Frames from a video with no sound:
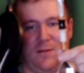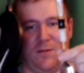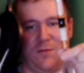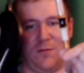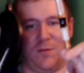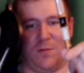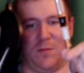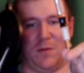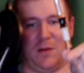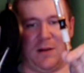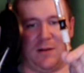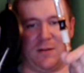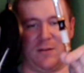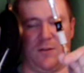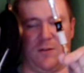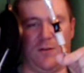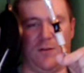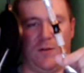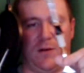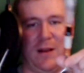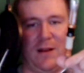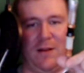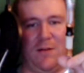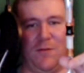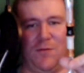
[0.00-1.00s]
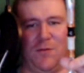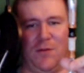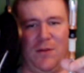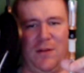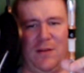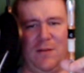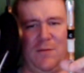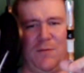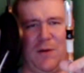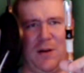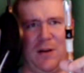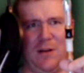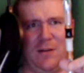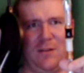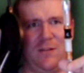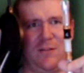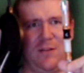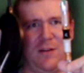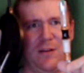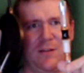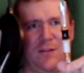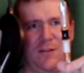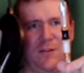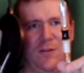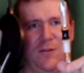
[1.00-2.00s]
From Doctor Who. I don't really watch
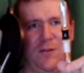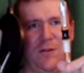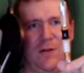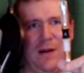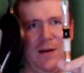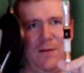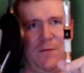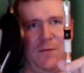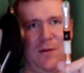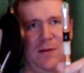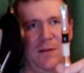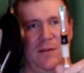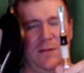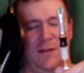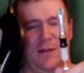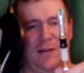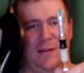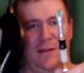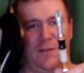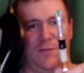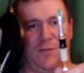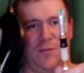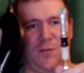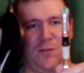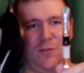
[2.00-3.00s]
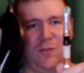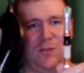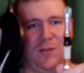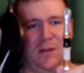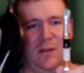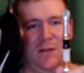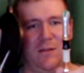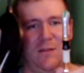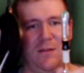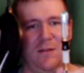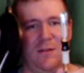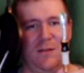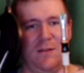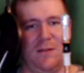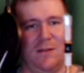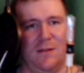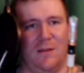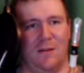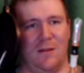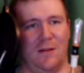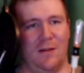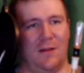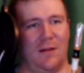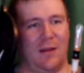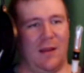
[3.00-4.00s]
Doctor Who. I watched like the first season,
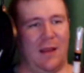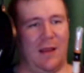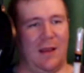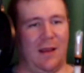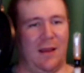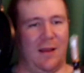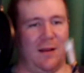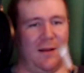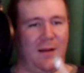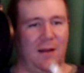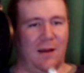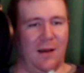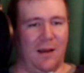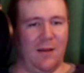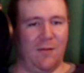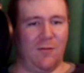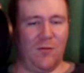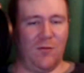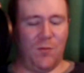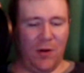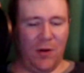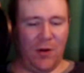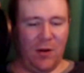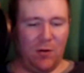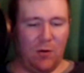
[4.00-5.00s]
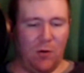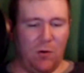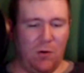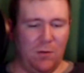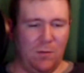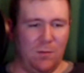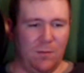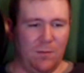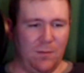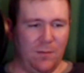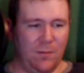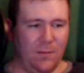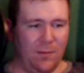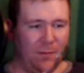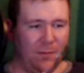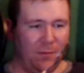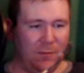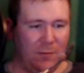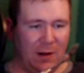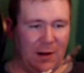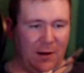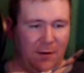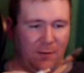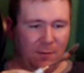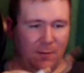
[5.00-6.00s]
and it was pretty cool.
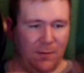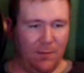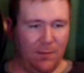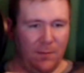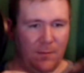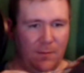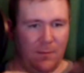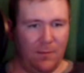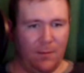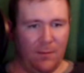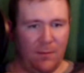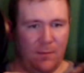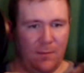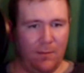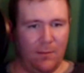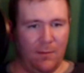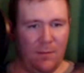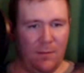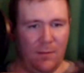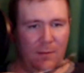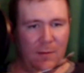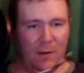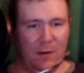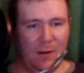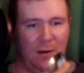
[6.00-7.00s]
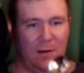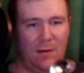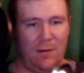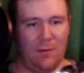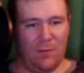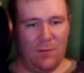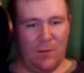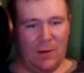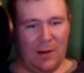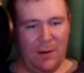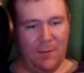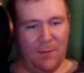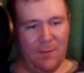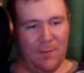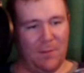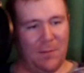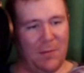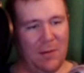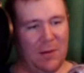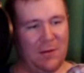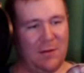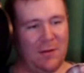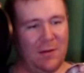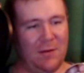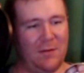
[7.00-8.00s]
Wow. Wow,
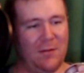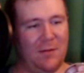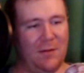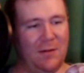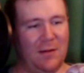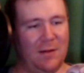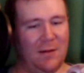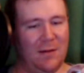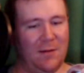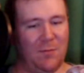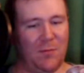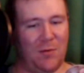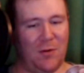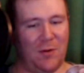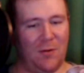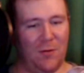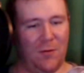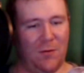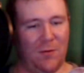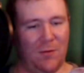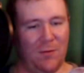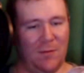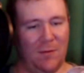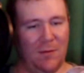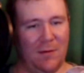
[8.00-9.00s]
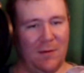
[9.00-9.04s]
that's actually pretty cool.